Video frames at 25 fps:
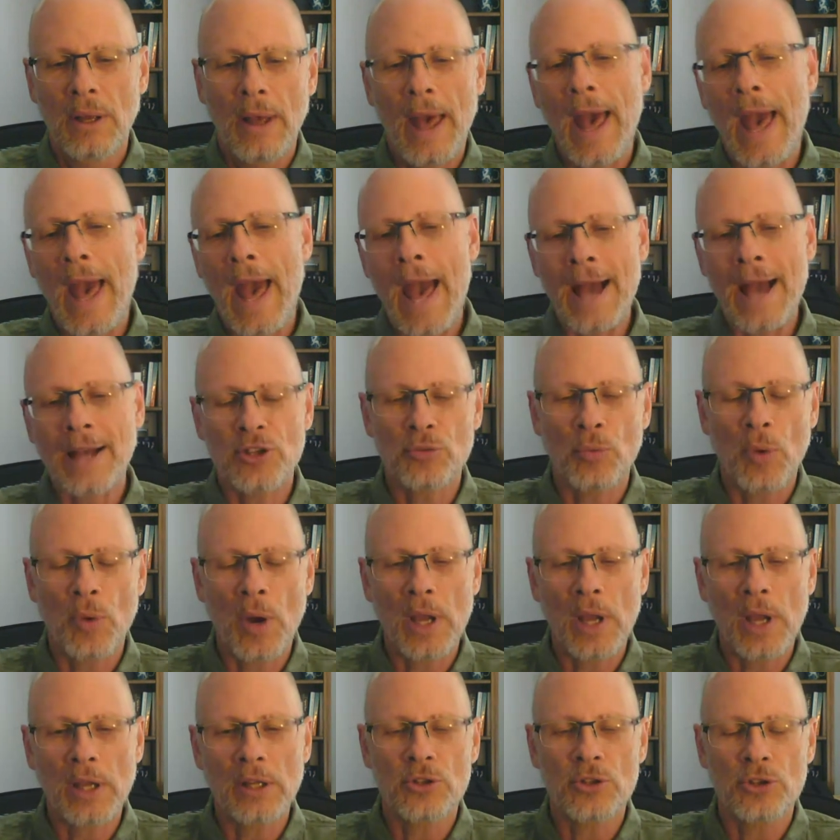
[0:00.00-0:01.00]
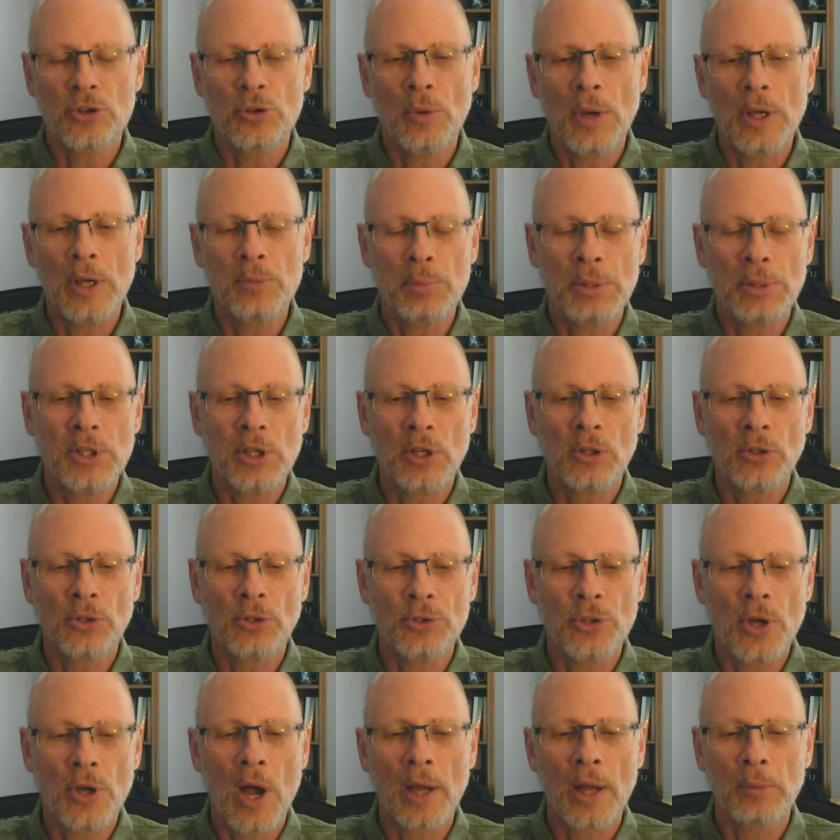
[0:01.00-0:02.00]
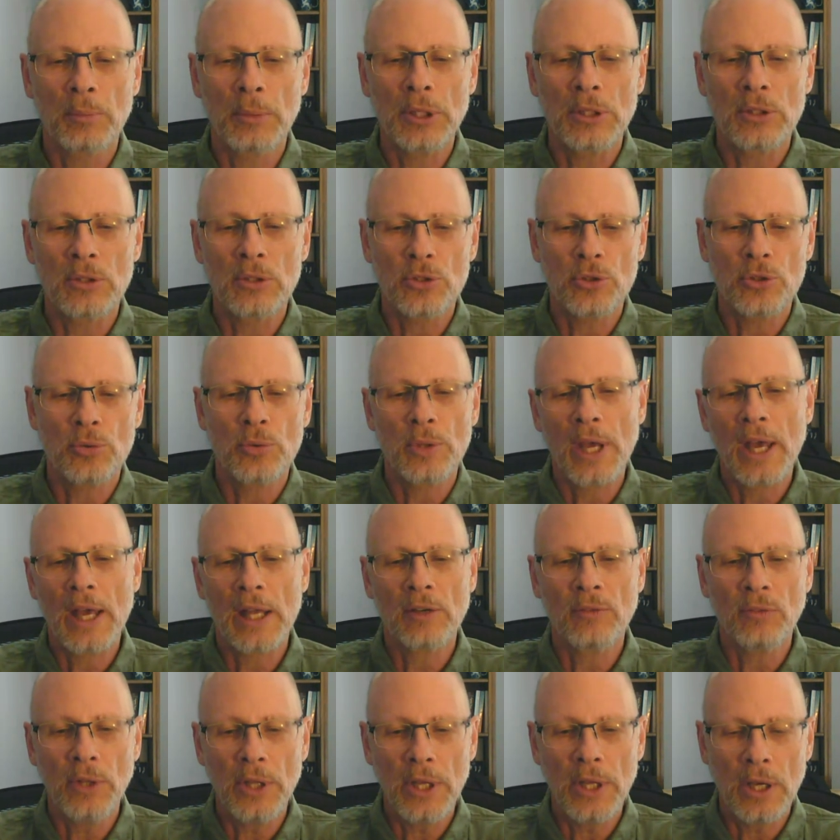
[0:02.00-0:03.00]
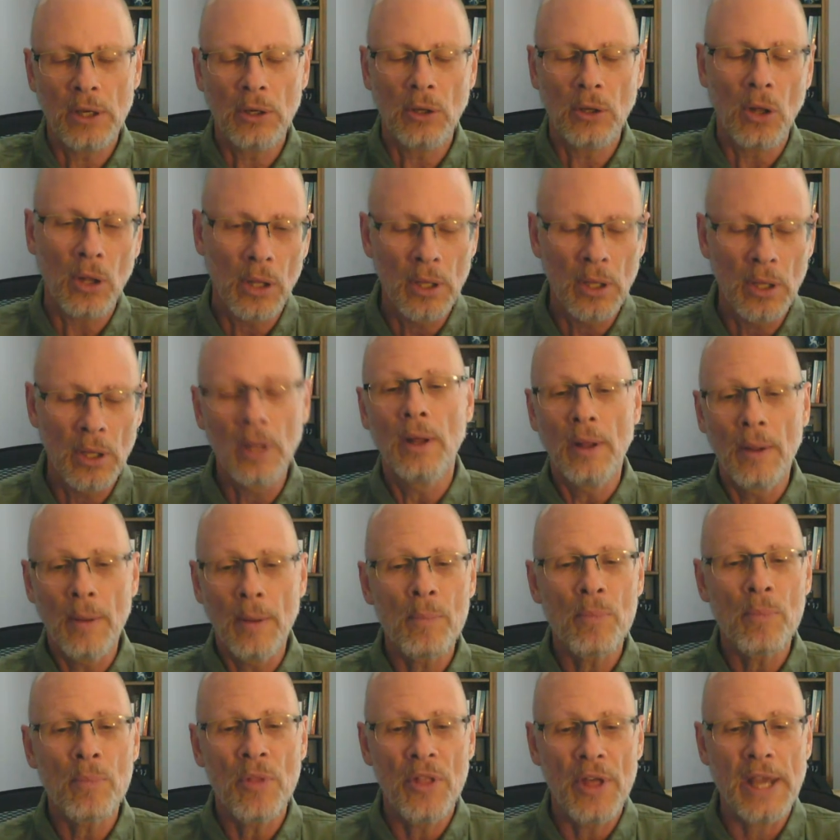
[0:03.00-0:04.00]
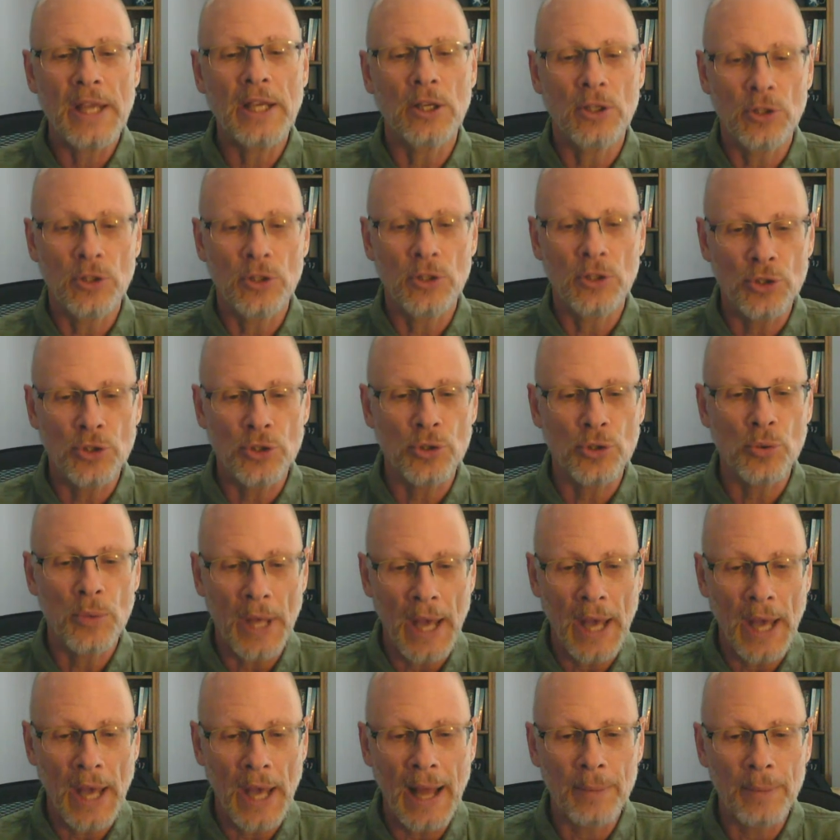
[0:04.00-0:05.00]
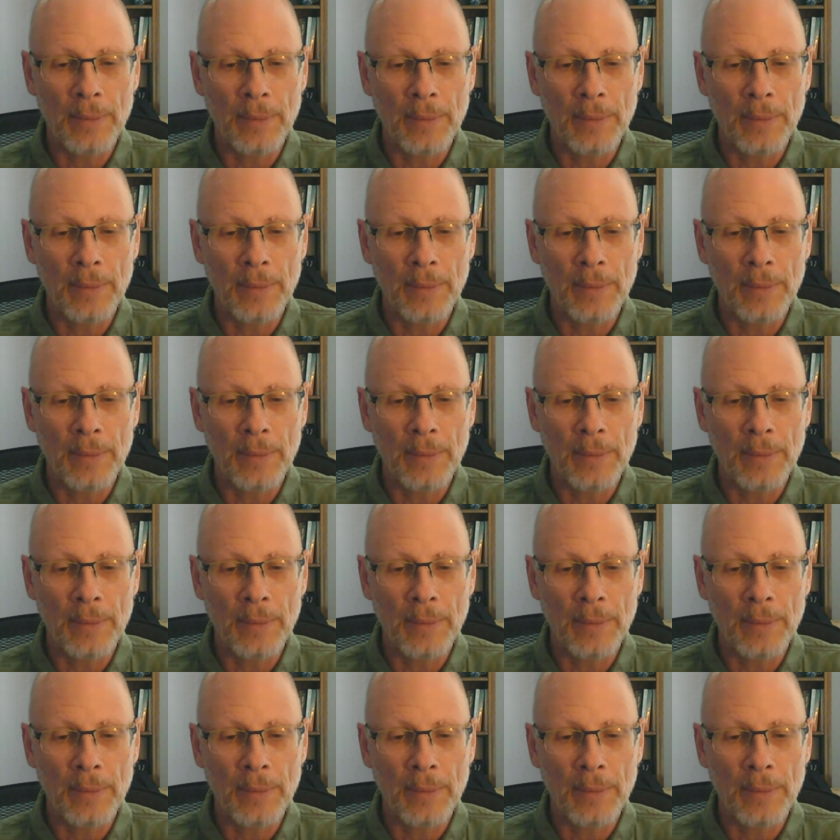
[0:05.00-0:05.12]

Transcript: access rights to a particular document to the head of legal, they can do that.